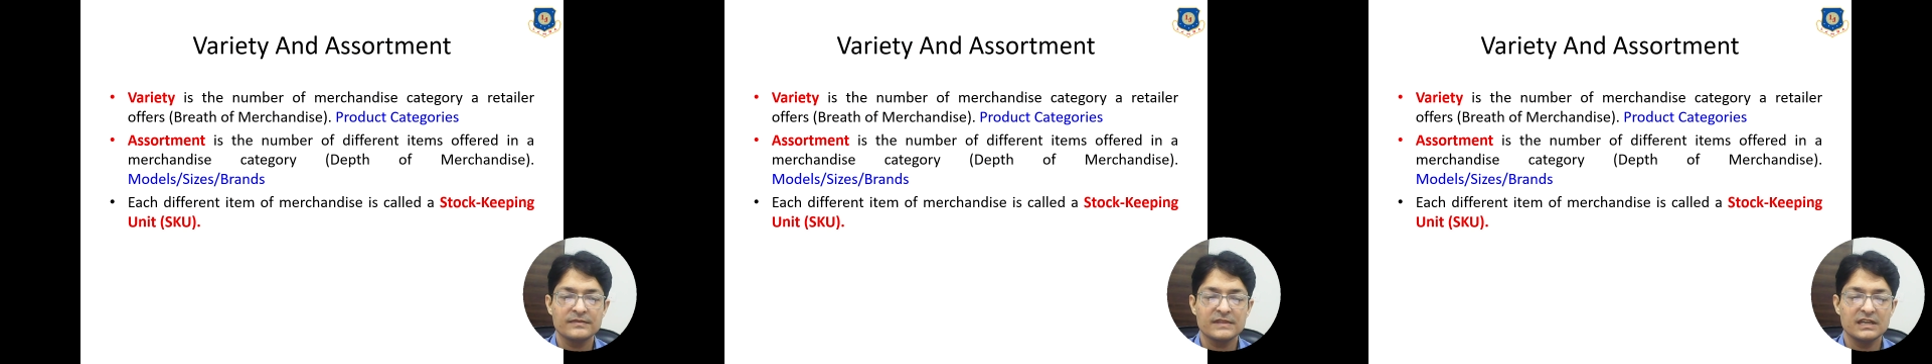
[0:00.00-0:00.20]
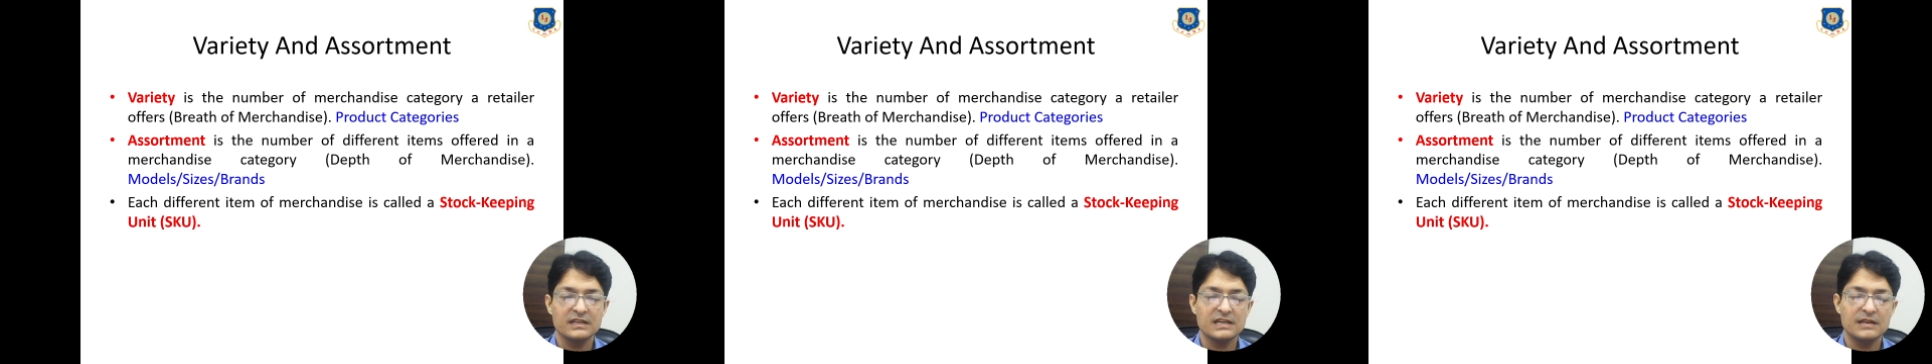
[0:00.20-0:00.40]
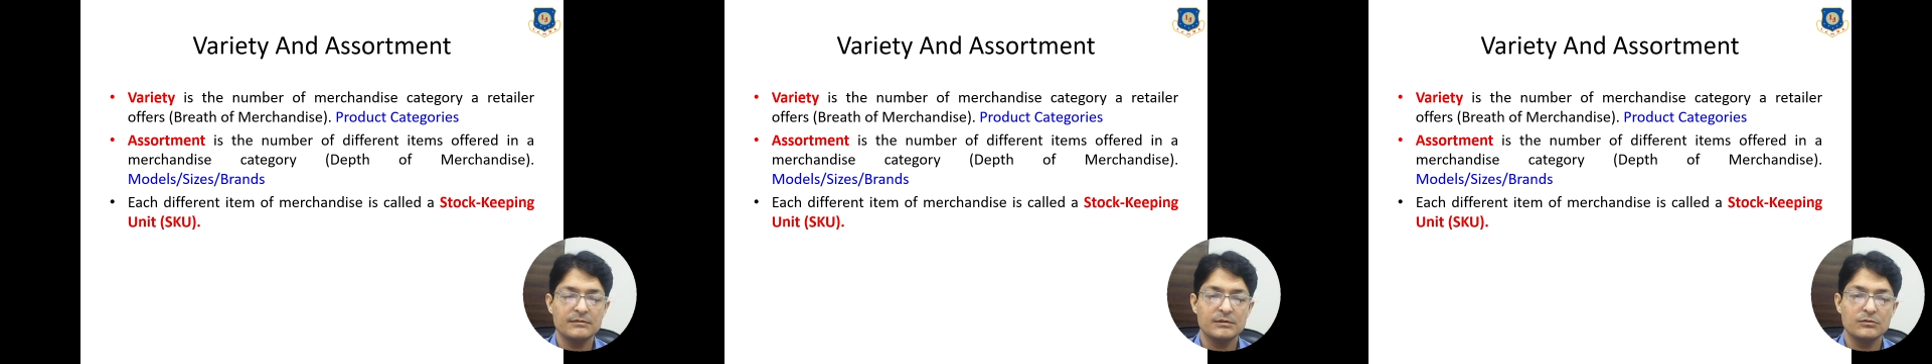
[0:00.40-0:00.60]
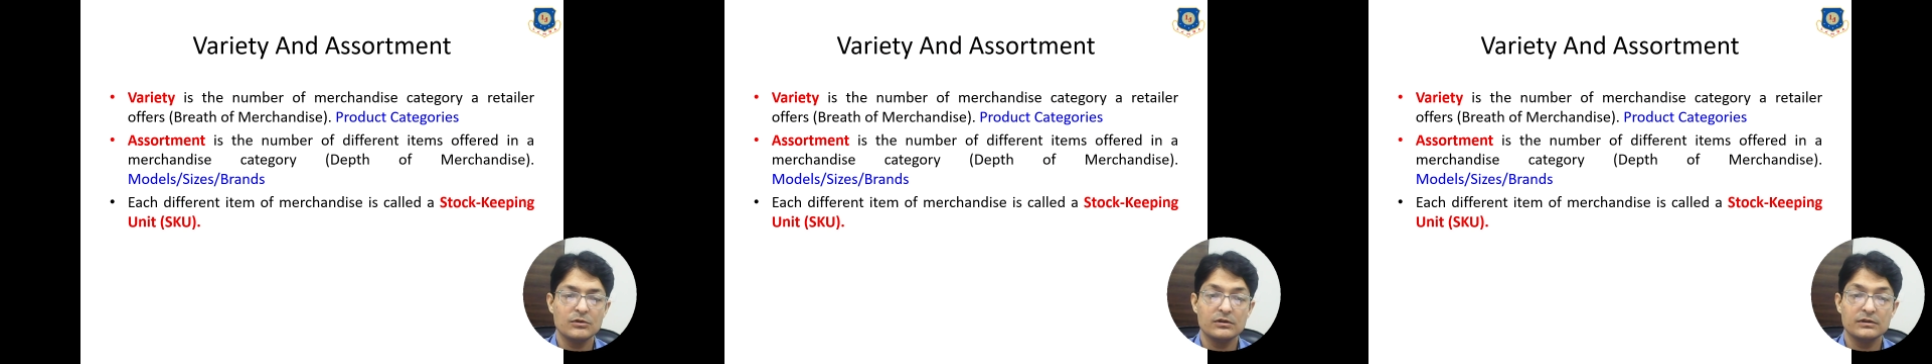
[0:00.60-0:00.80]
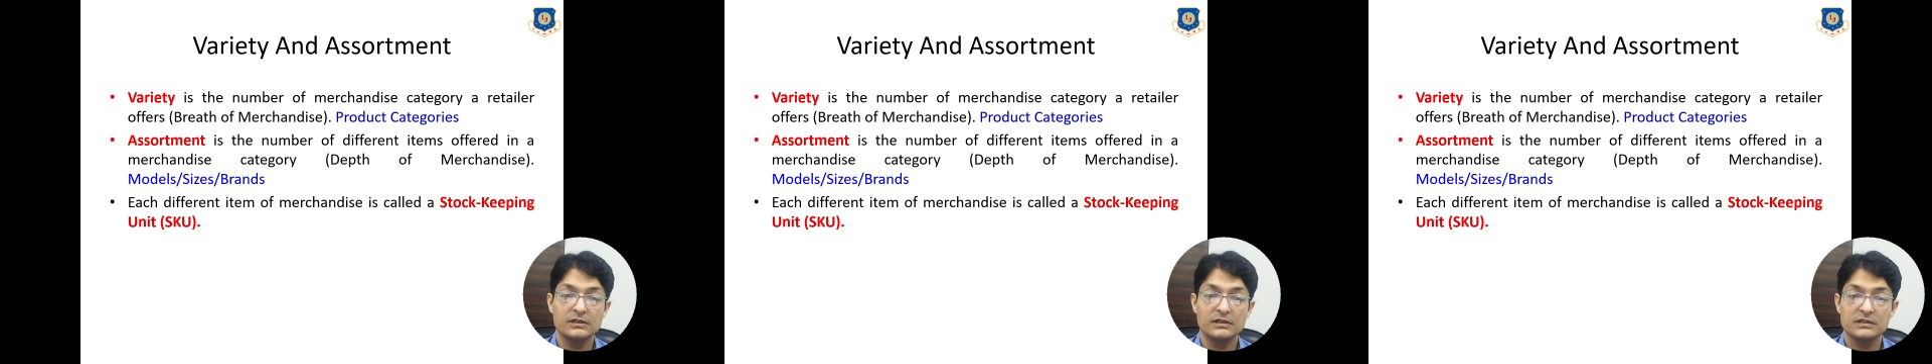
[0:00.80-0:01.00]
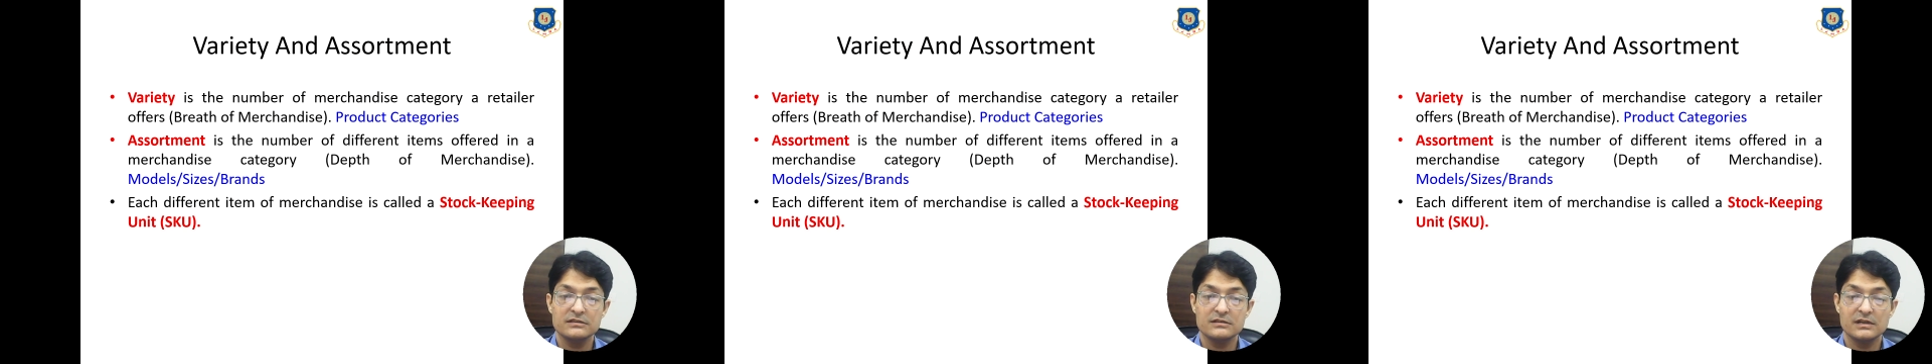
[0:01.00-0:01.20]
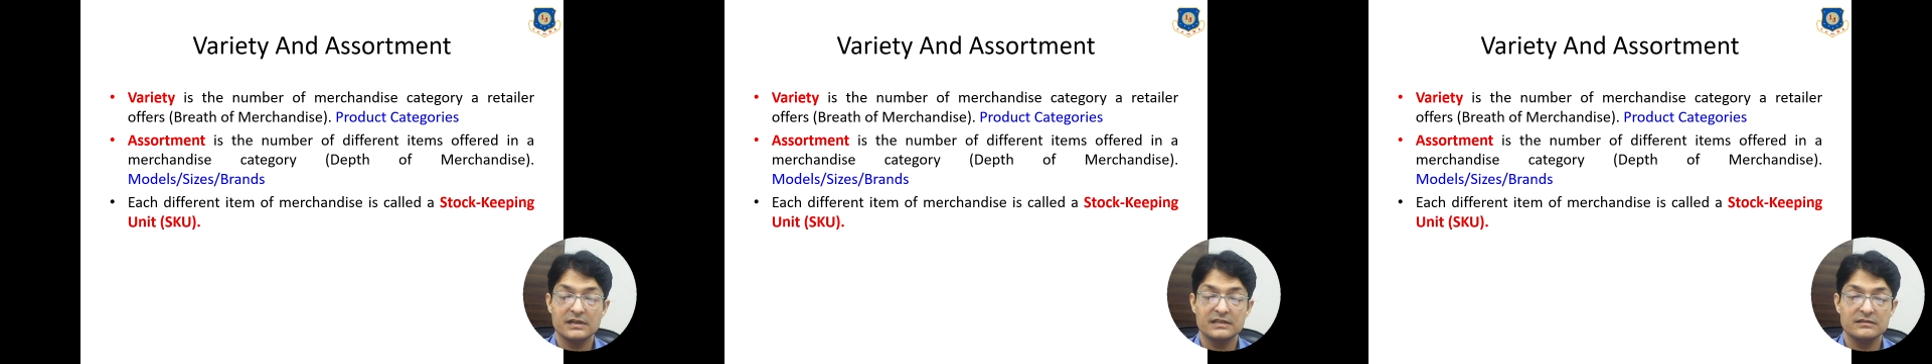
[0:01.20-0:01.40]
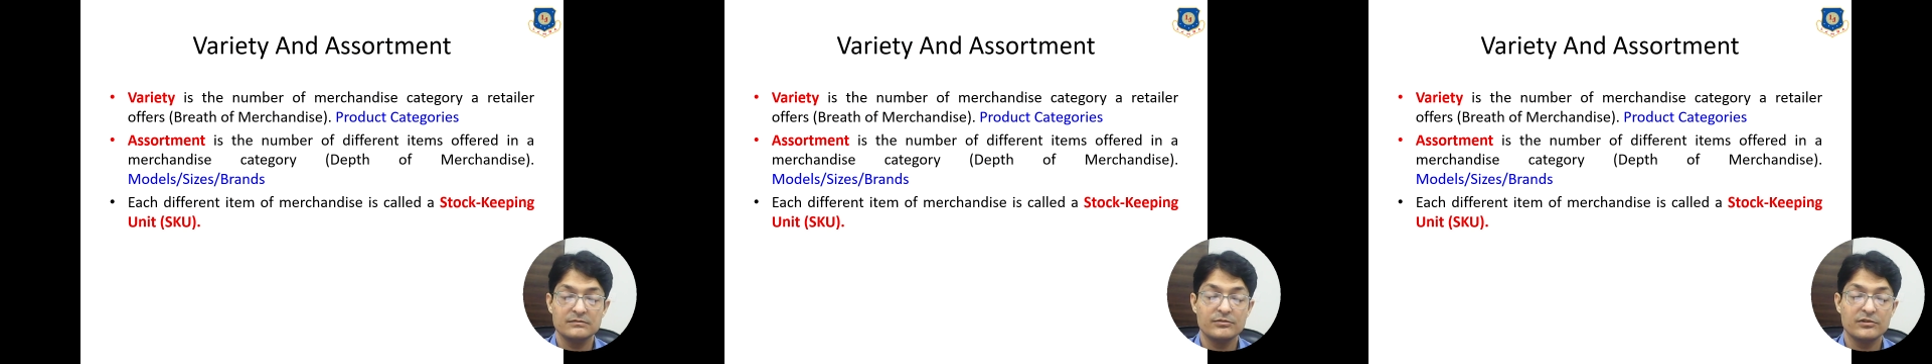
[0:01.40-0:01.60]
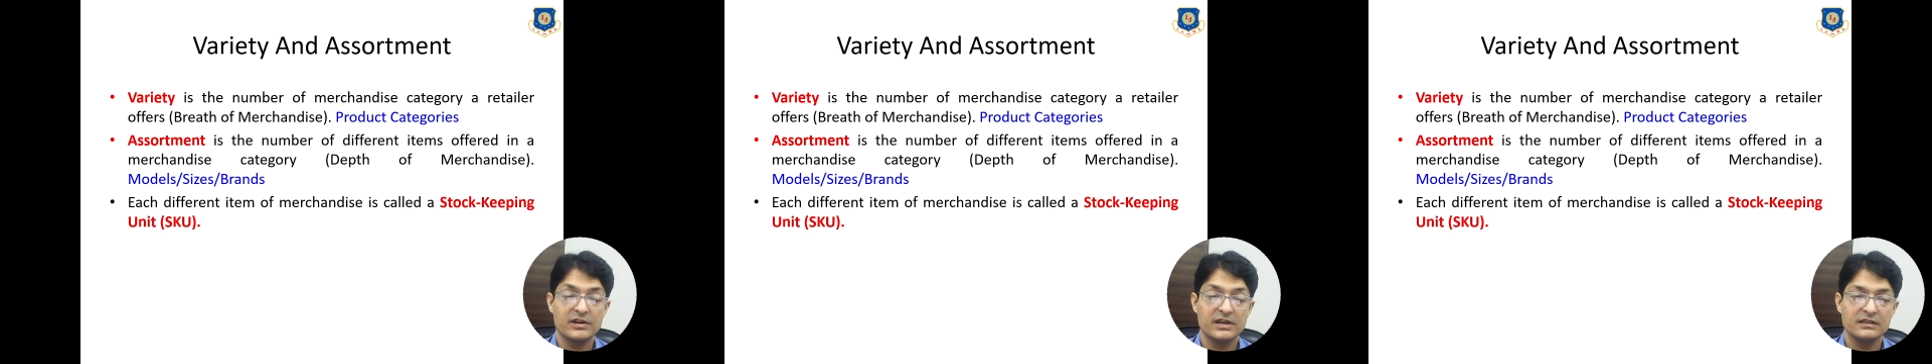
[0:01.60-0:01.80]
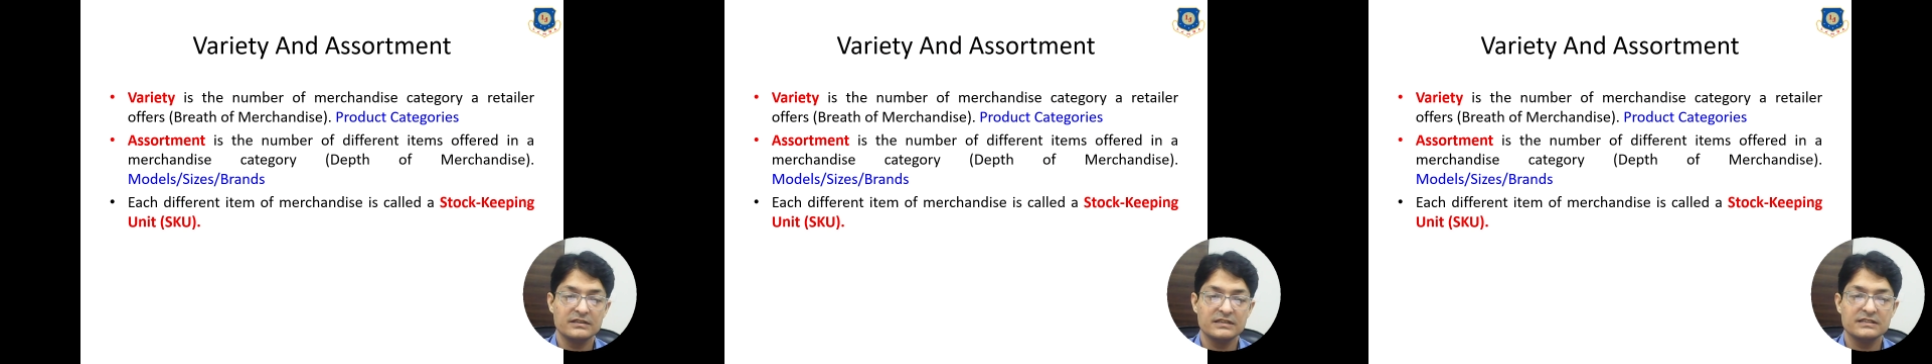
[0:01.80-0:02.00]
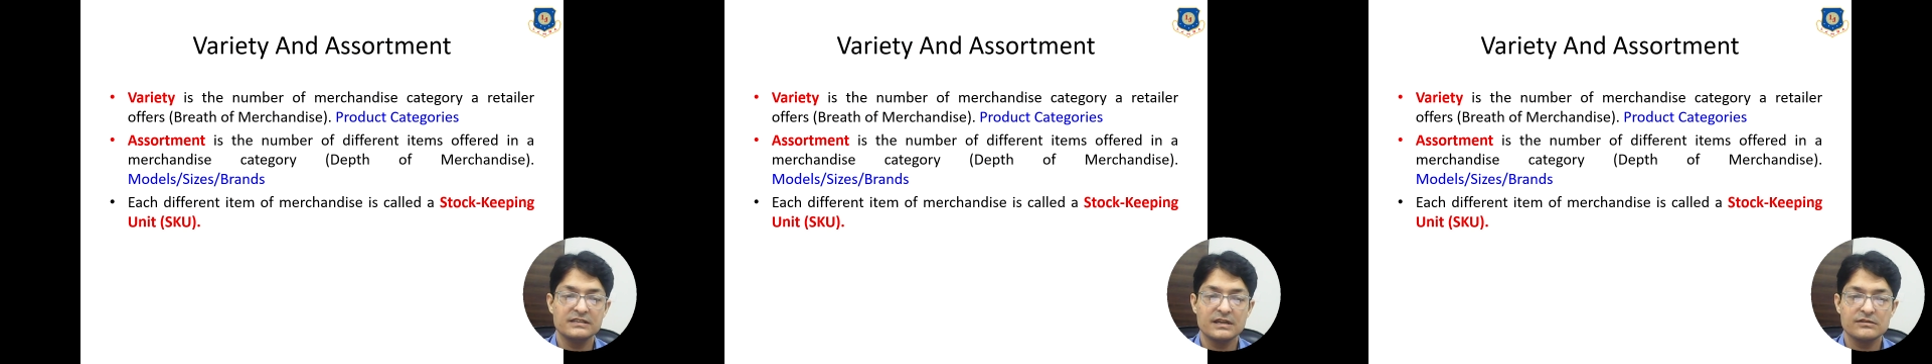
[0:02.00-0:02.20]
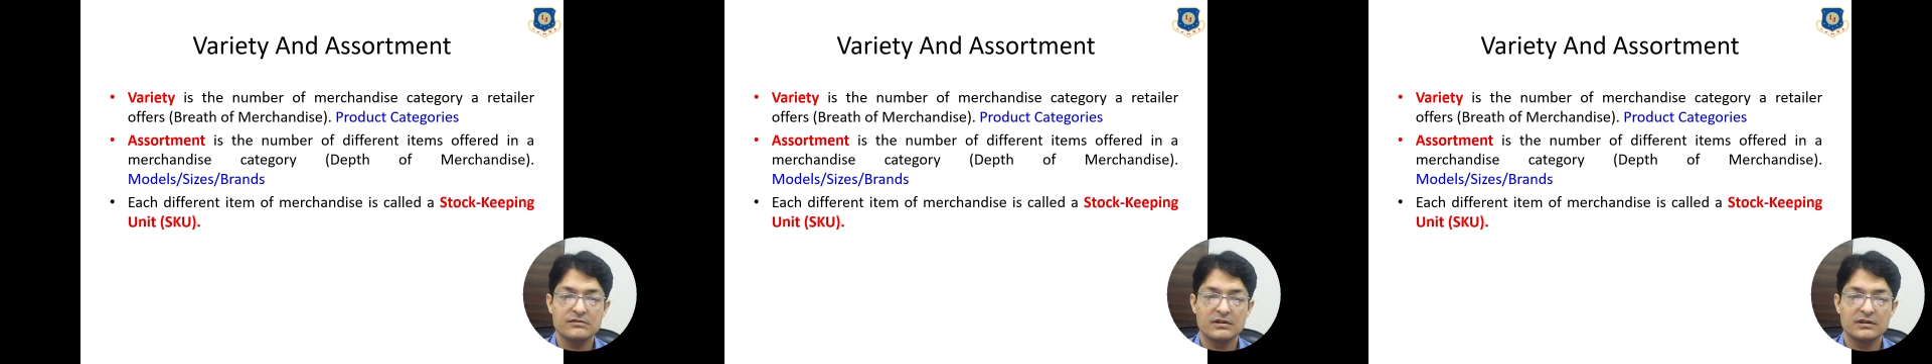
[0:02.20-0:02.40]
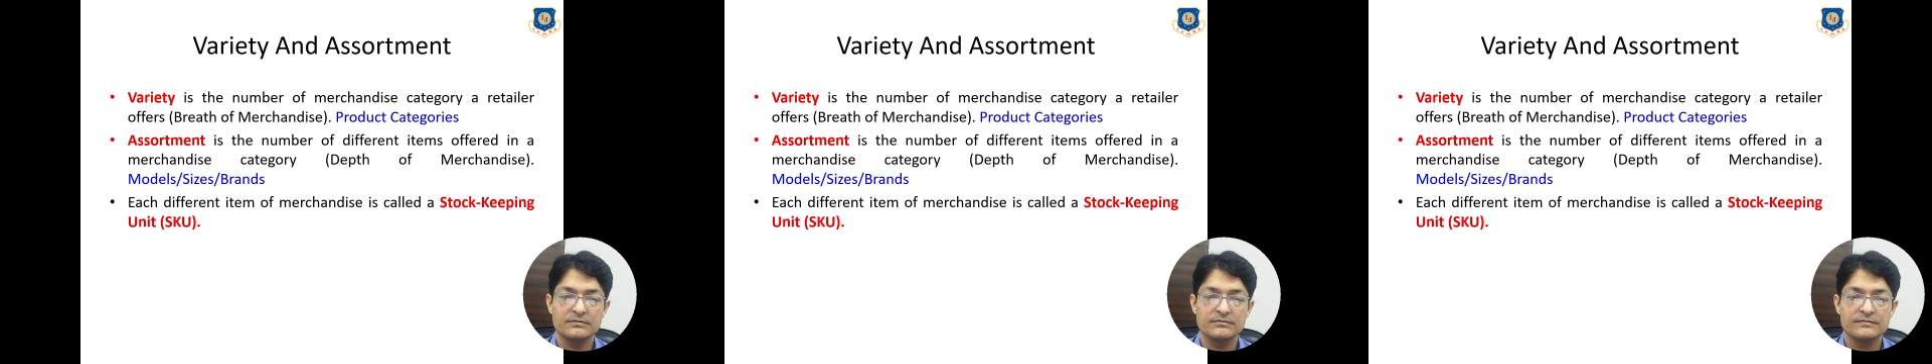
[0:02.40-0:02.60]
It can be model, size, brand, etc.